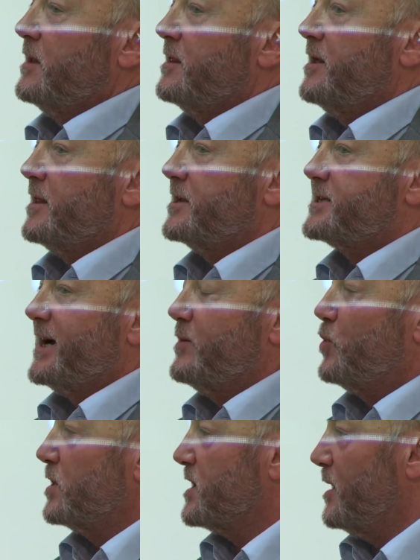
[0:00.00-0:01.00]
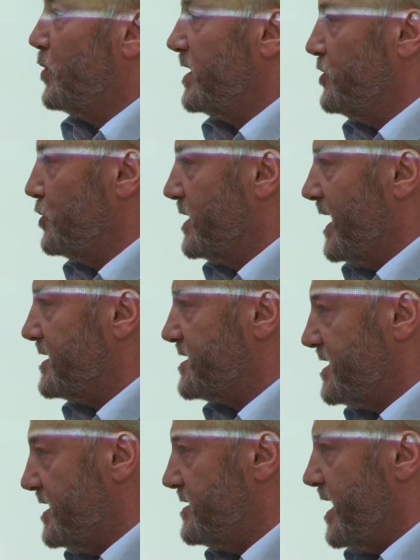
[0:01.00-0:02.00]
that the time will come when you can
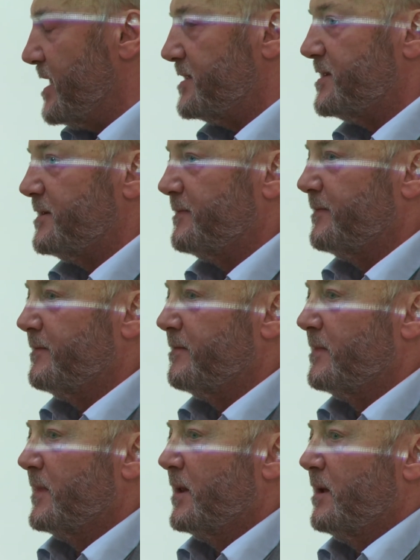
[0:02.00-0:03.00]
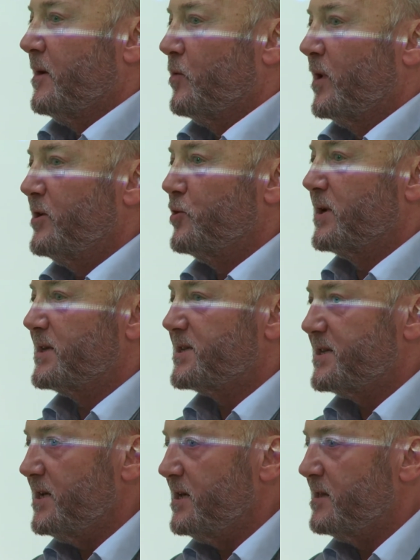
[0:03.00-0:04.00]
see that. When you can
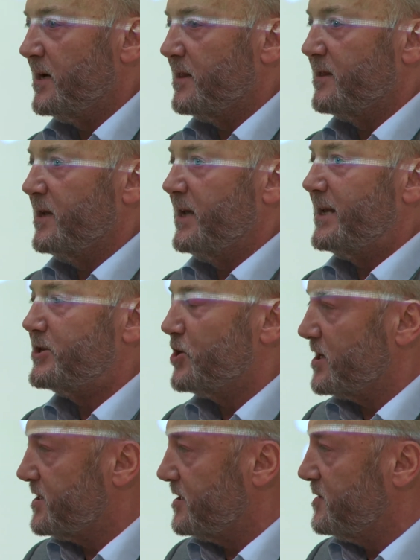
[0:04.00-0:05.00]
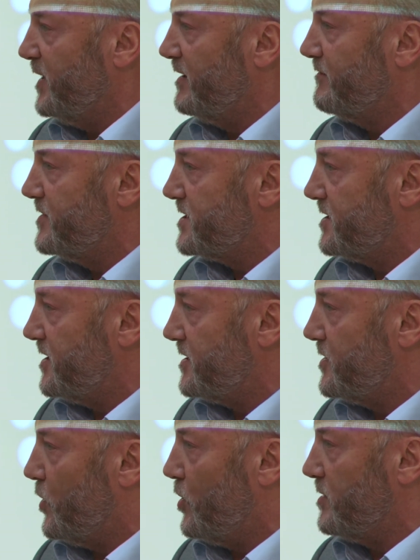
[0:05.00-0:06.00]
see that the injustice being
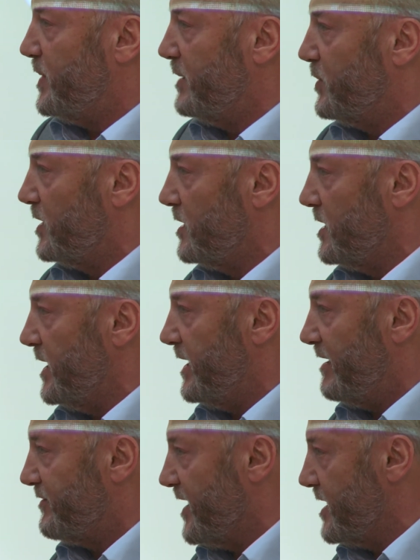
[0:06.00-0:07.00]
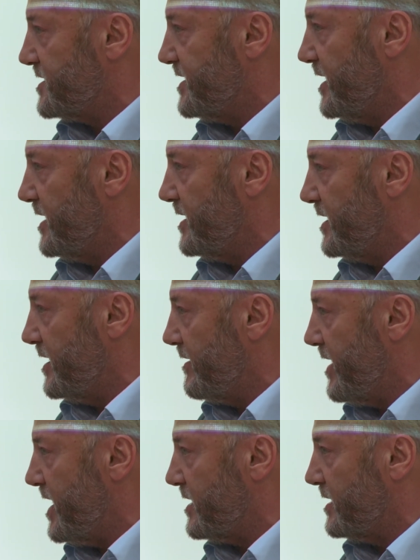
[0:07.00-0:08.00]
visited on people in Afghanistan, in
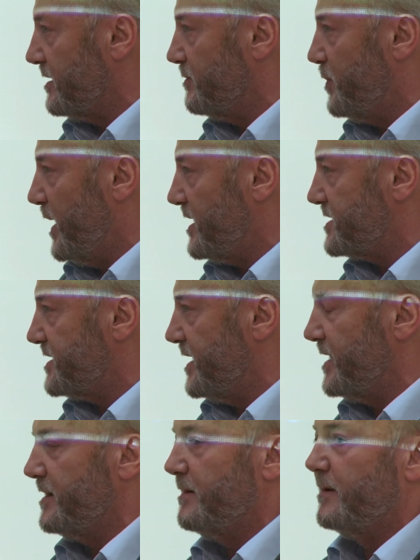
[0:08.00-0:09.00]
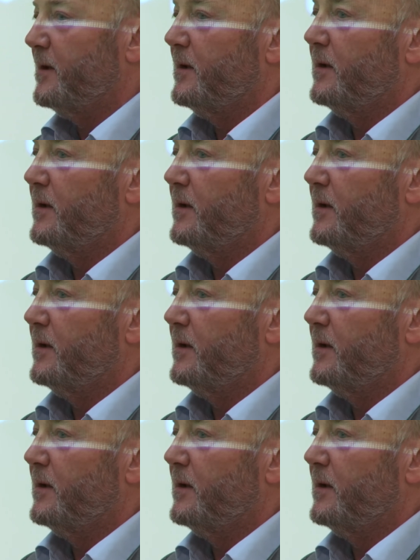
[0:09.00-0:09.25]
Iraq, Palestine,